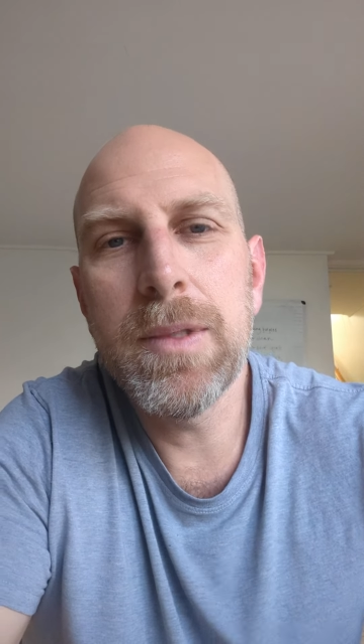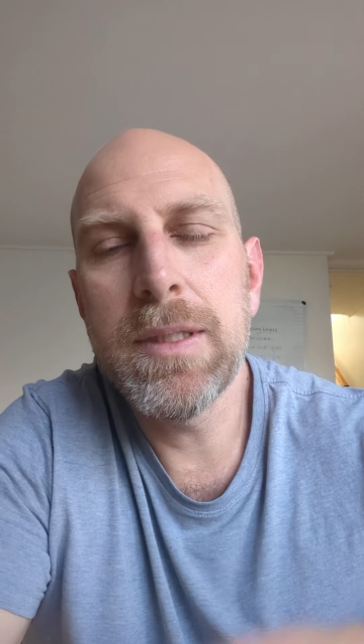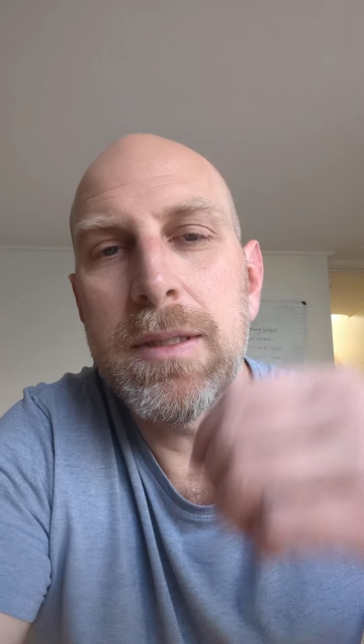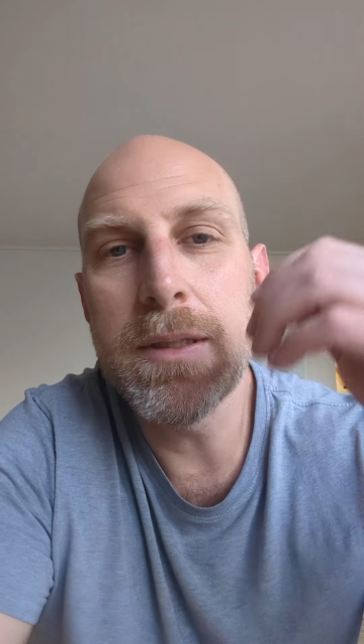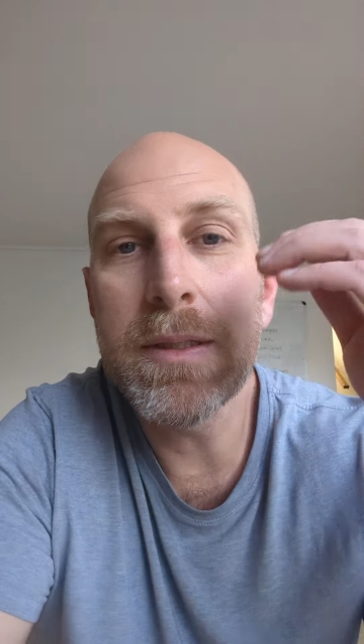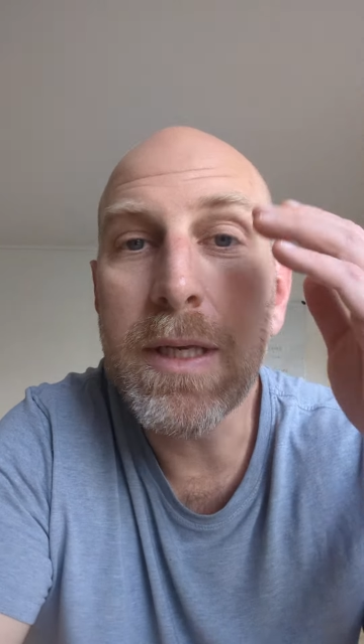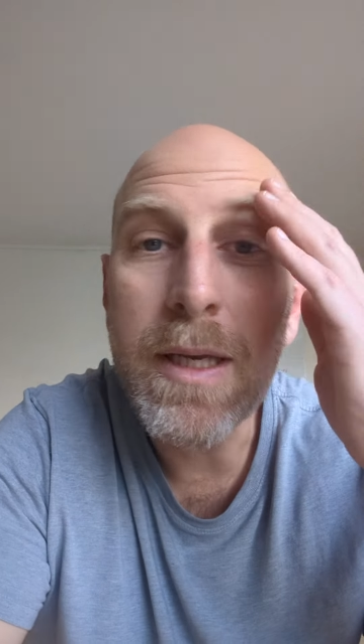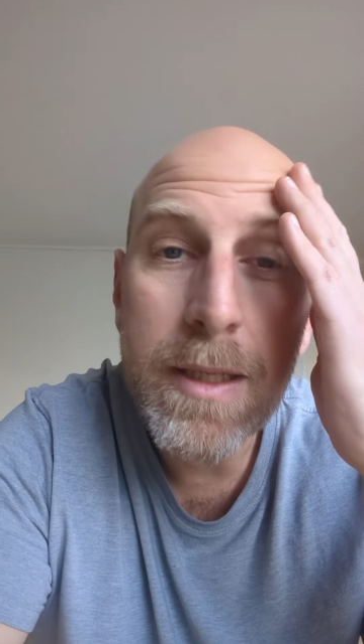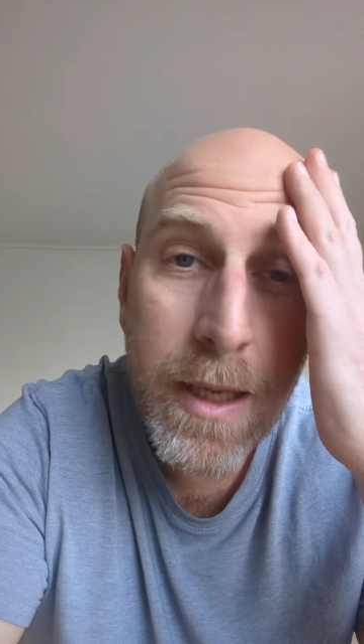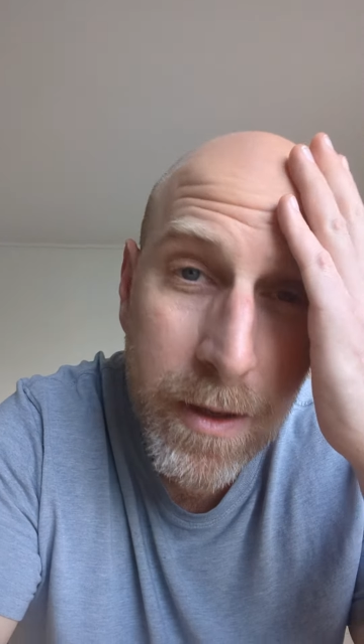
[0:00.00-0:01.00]
this is the
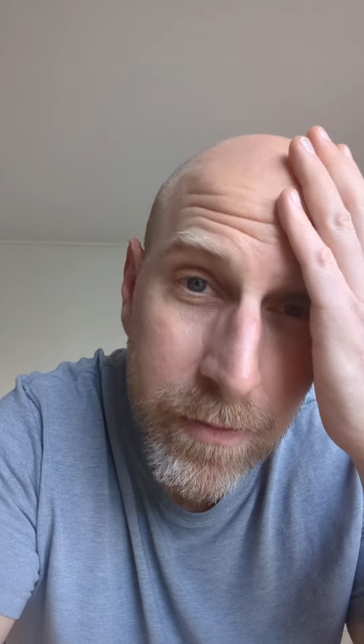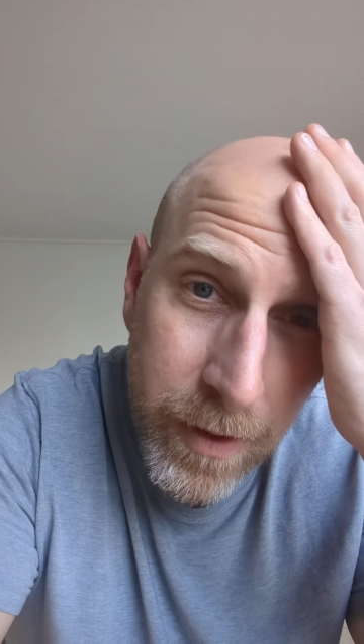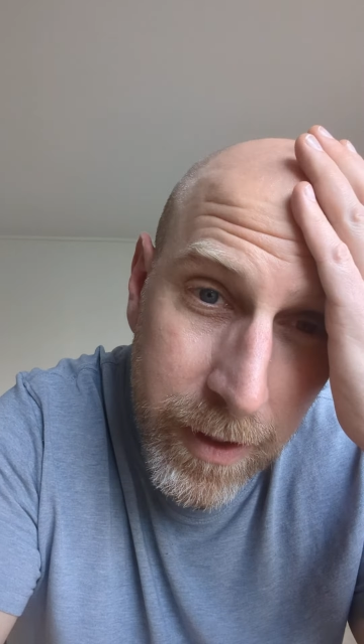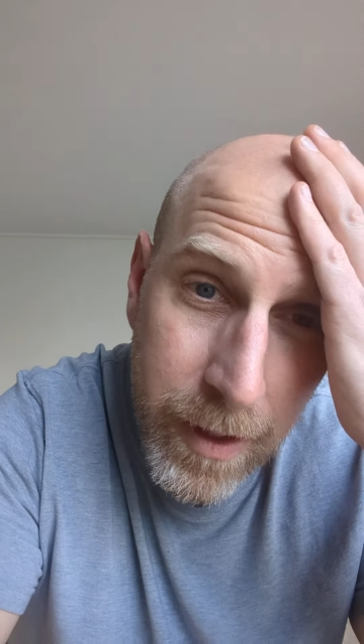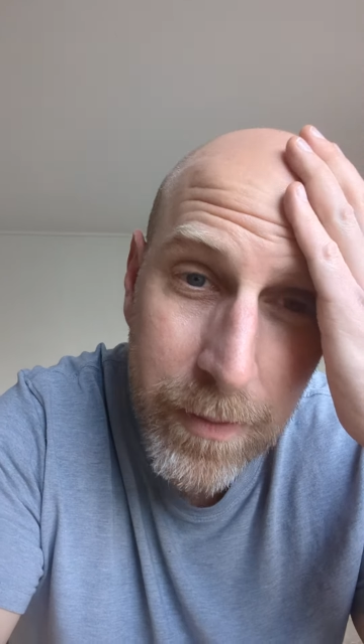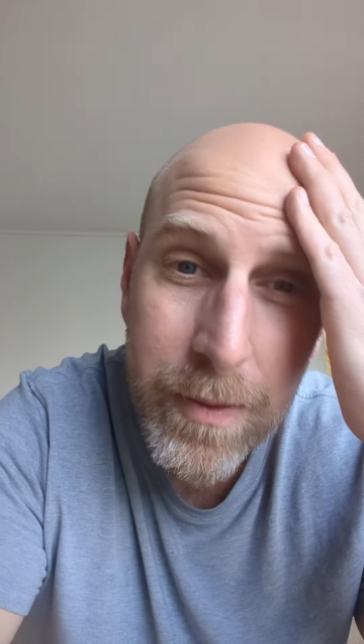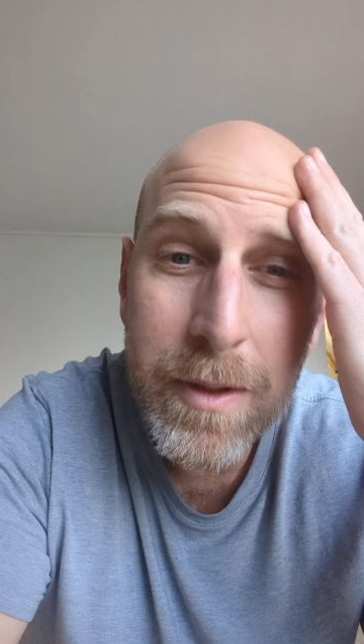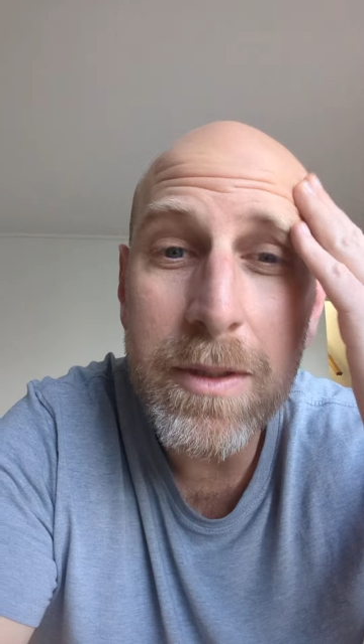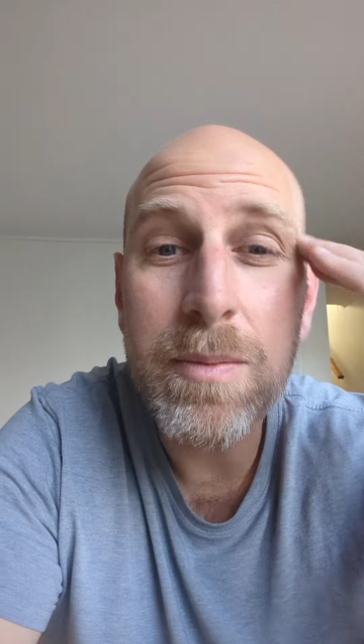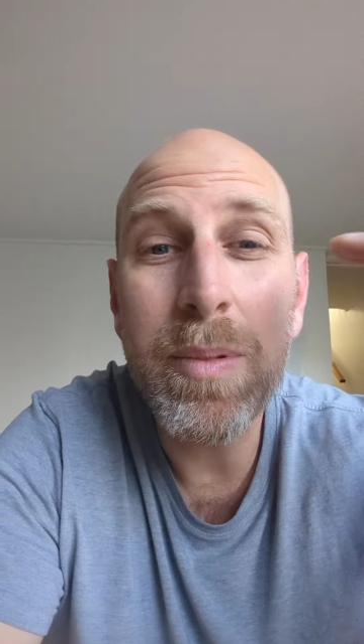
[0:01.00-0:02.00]
second day I've woken up with
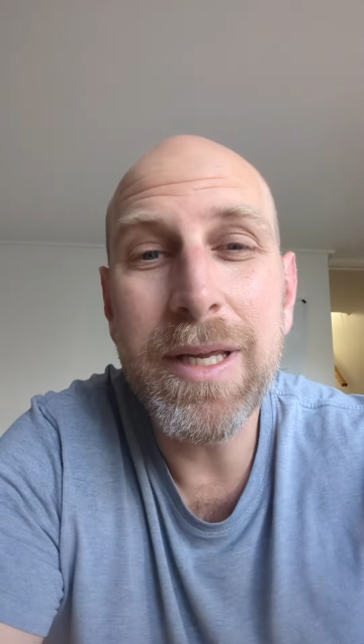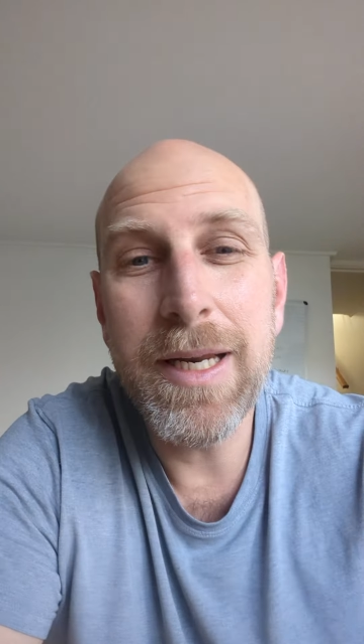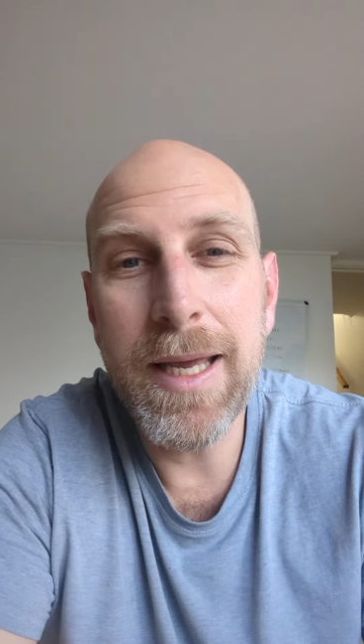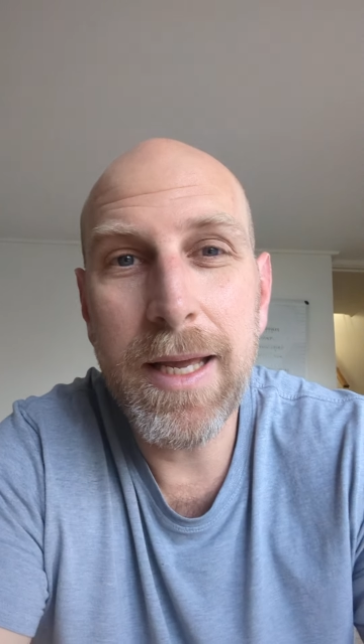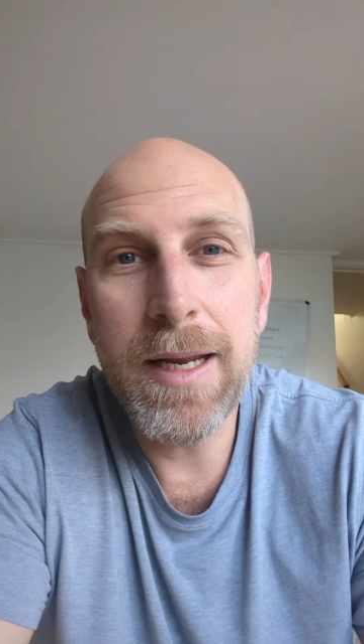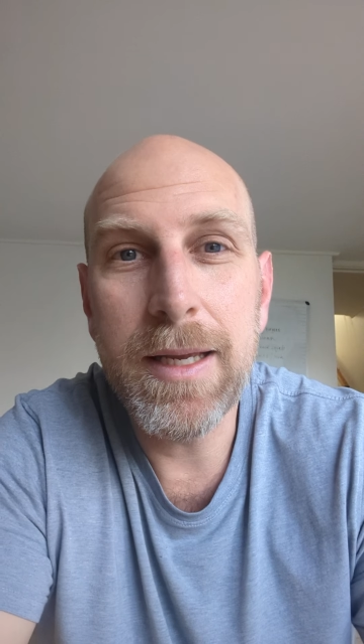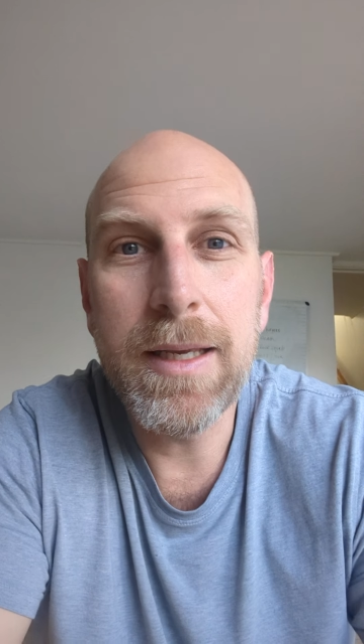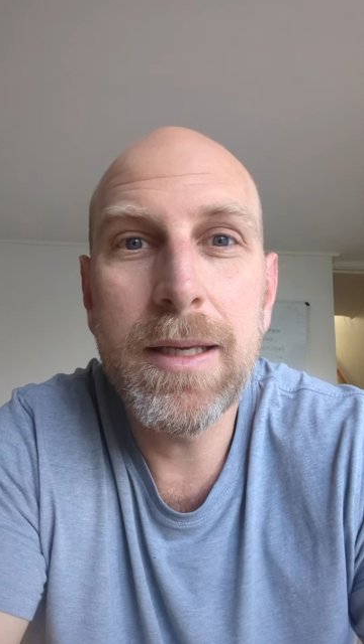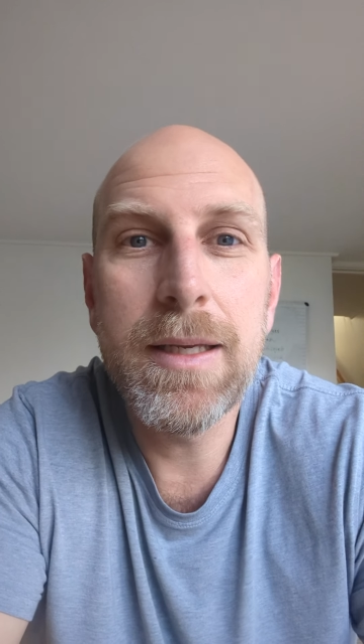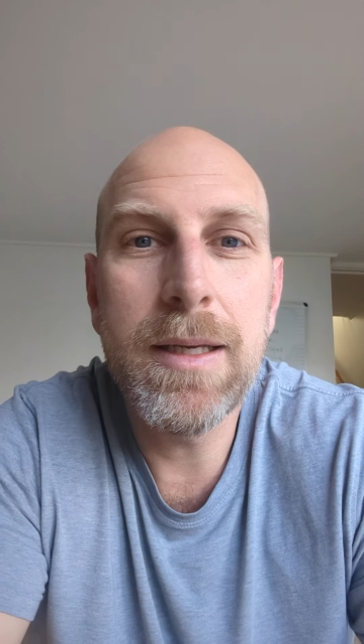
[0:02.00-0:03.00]
a splitting headache